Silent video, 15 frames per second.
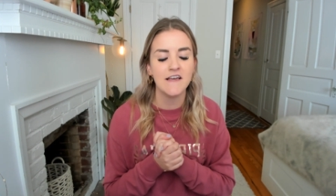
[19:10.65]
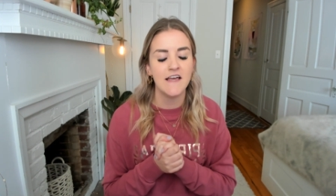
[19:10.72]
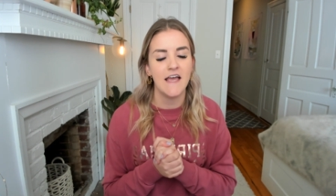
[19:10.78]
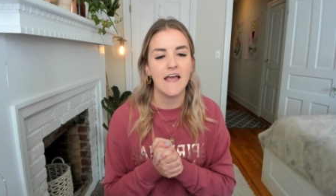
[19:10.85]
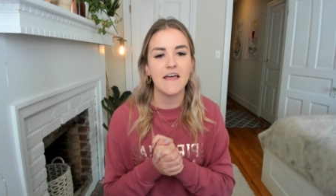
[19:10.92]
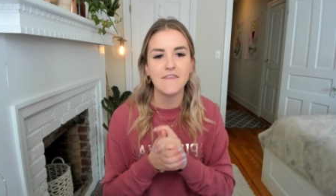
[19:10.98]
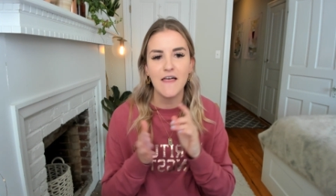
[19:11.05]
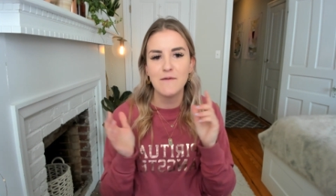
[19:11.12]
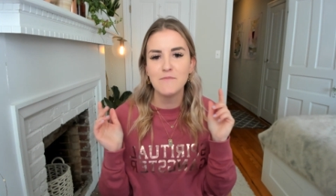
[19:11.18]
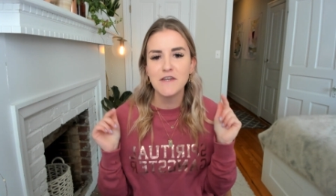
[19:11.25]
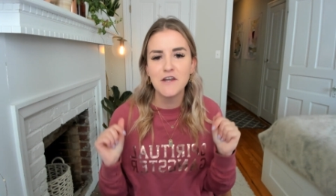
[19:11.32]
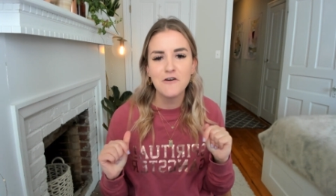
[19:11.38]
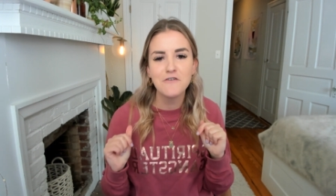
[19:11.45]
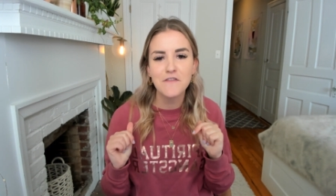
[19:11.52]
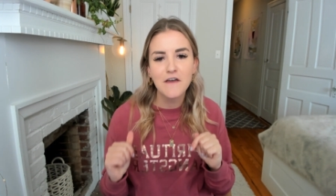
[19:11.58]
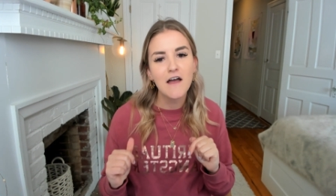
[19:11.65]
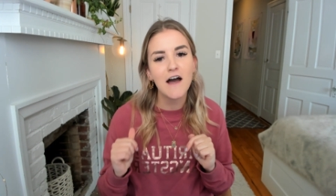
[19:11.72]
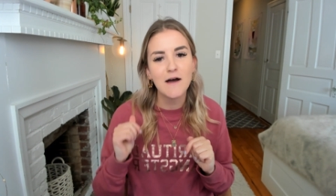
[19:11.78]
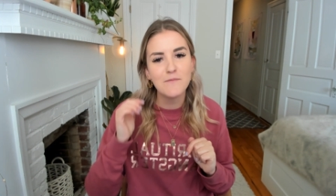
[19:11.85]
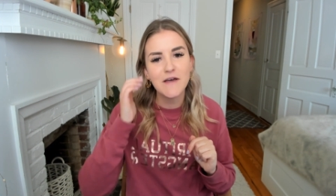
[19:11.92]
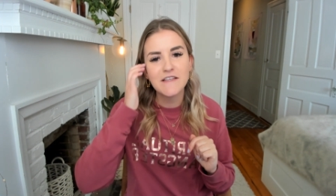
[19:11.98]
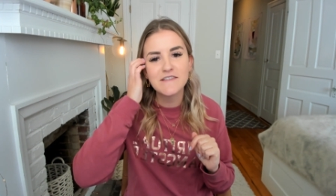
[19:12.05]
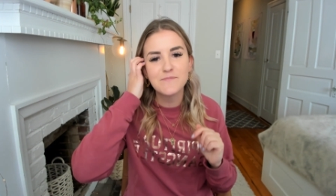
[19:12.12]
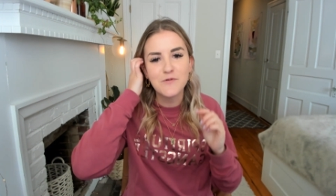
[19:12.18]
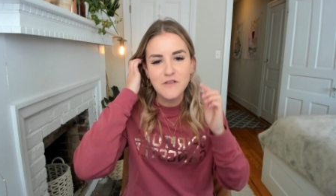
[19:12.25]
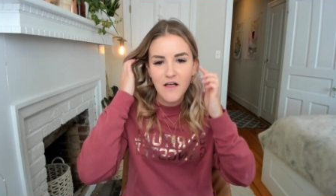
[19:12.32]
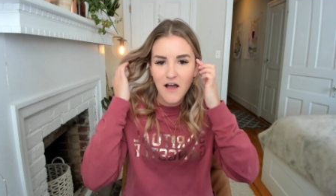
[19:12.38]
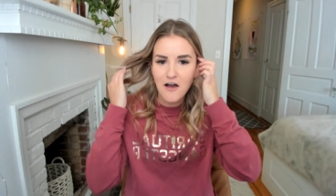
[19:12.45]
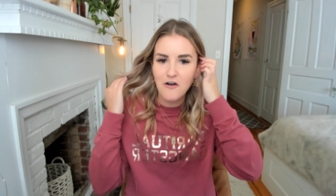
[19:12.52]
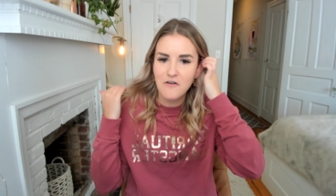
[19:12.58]
And let me know in the comments
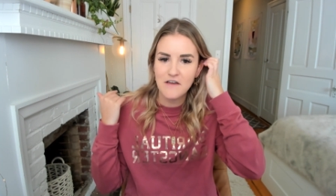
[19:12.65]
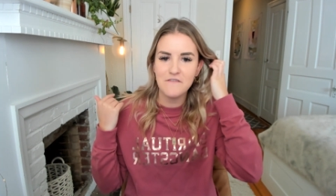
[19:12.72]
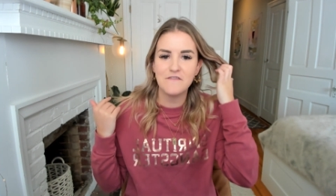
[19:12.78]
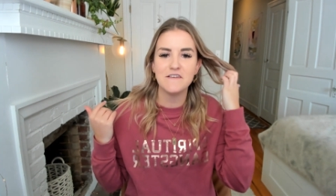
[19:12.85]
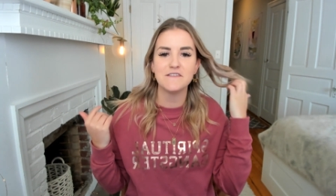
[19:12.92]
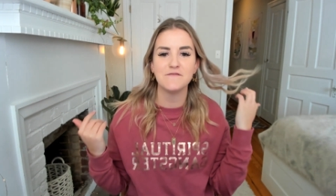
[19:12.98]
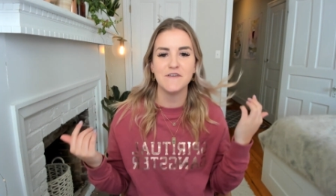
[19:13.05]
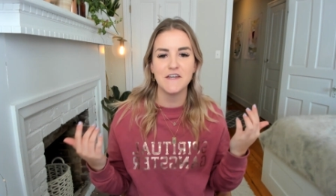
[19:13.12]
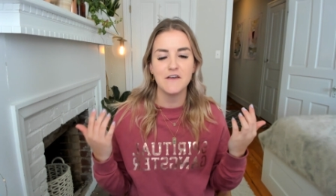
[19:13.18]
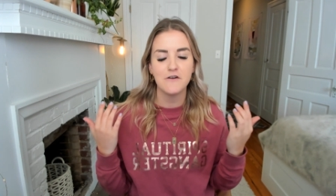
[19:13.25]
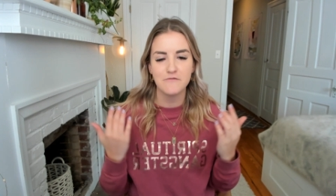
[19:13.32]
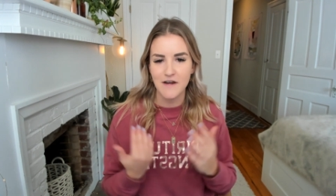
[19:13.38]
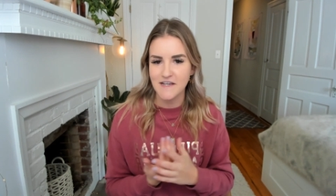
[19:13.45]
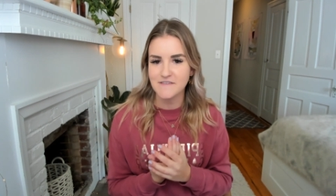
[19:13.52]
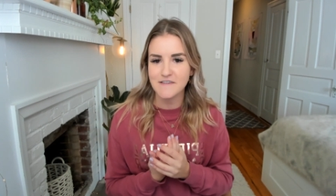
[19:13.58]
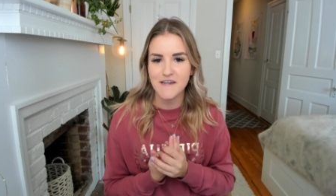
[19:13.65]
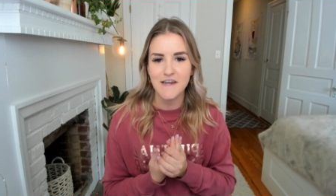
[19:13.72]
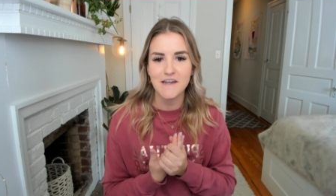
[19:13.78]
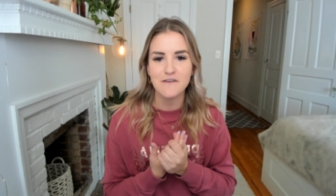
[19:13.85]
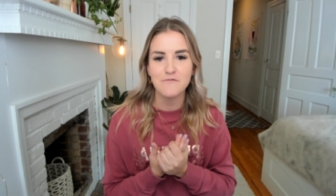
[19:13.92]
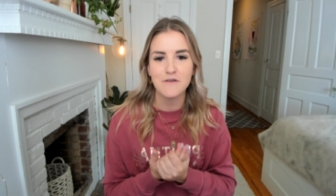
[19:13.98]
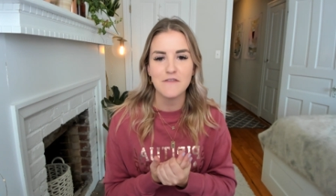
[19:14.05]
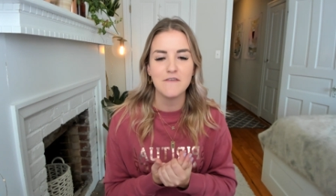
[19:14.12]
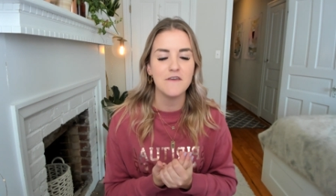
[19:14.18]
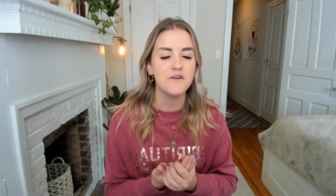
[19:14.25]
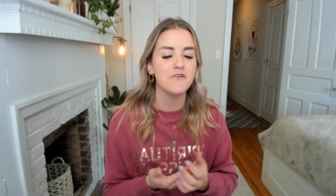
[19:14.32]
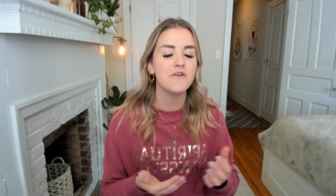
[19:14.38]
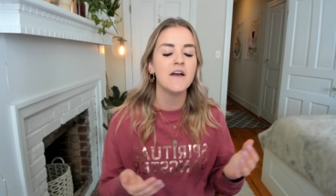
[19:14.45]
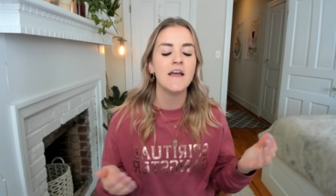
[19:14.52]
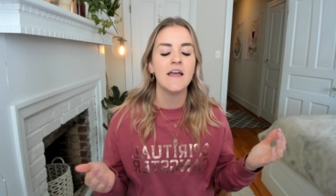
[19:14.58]
below if this video resonated with
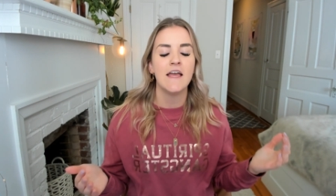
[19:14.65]
you,